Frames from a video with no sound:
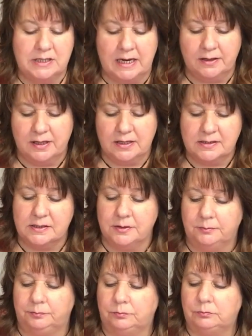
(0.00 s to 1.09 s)
take this
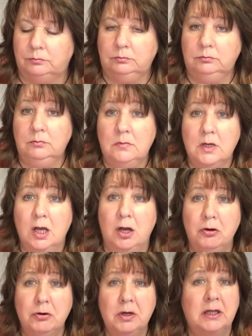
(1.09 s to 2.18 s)

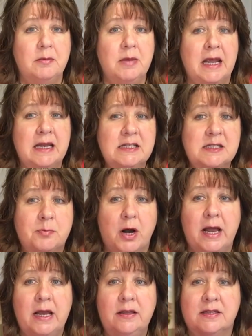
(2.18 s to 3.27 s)
odor eliminating
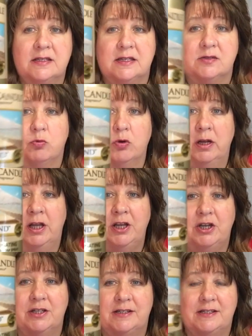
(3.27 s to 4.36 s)
spray. This is really
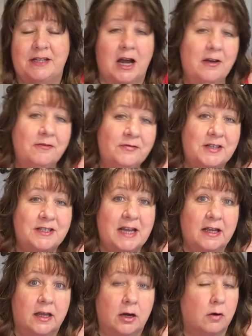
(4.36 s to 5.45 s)
good stuff to
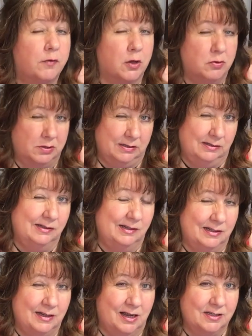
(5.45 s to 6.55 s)
take care of those
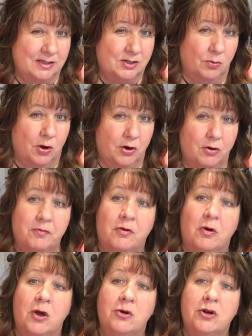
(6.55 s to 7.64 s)
not so
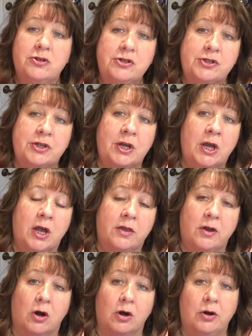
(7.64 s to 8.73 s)
wonderful odors.
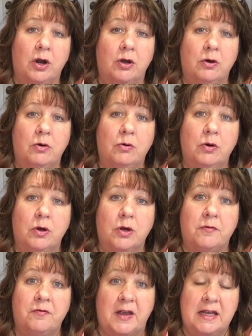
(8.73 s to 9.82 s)
There are no
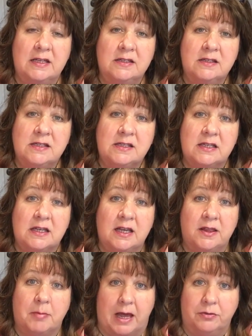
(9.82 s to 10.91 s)
fans
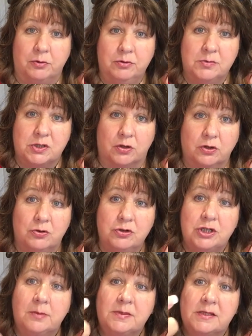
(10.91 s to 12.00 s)
in the bathrooms on the cruise
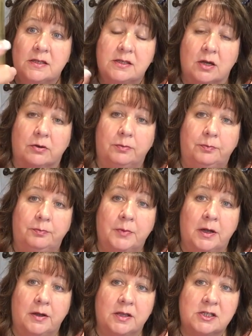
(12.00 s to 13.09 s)
ships, so
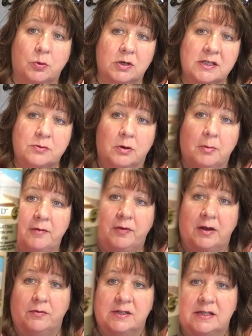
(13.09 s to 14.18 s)
this works. It's one of my
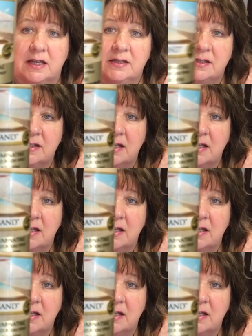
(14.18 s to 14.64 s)
favorite scents,